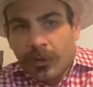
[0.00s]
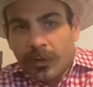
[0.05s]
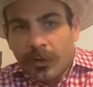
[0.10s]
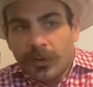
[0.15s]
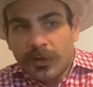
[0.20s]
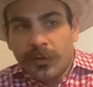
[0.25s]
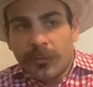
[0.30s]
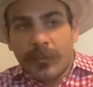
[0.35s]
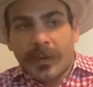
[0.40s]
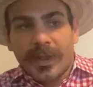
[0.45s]

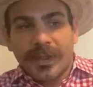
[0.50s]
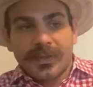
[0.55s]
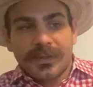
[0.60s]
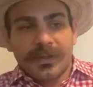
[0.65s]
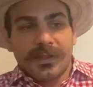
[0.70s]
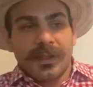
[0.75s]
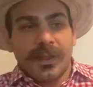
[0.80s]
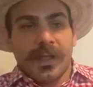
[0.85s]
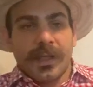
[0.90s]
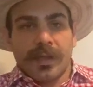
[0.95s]
you might
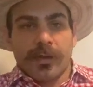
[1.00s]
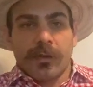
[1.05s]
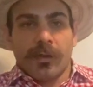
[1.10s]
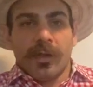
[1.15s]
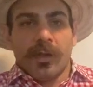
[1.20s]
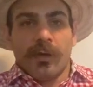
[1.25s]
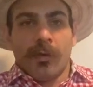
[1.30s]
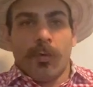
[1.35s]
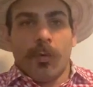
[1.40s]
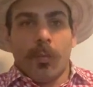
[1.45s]
see like a
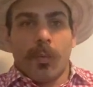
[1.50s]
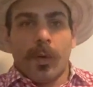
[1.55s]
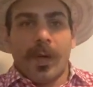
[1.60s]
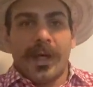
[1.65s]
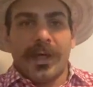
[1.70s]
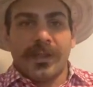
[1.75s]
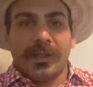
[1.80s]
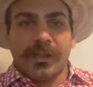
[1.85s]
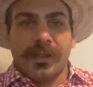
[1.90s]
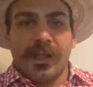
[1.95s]
little
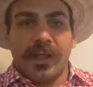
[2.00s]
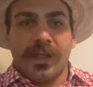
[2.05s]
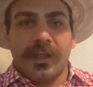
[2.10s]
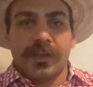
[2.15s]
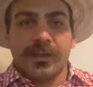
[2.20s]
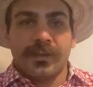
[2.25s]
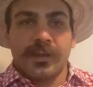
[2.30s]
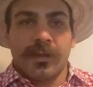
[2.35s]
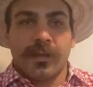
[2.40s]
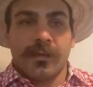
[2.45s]
wide
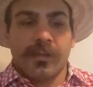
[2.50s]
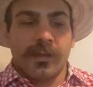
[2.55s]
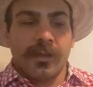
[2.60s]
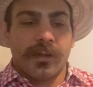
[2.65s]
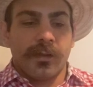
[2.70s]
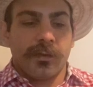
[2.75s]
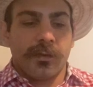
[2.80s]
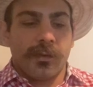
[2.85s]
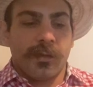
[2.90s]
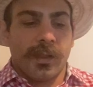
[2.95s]
gaze on
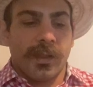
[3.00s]
there,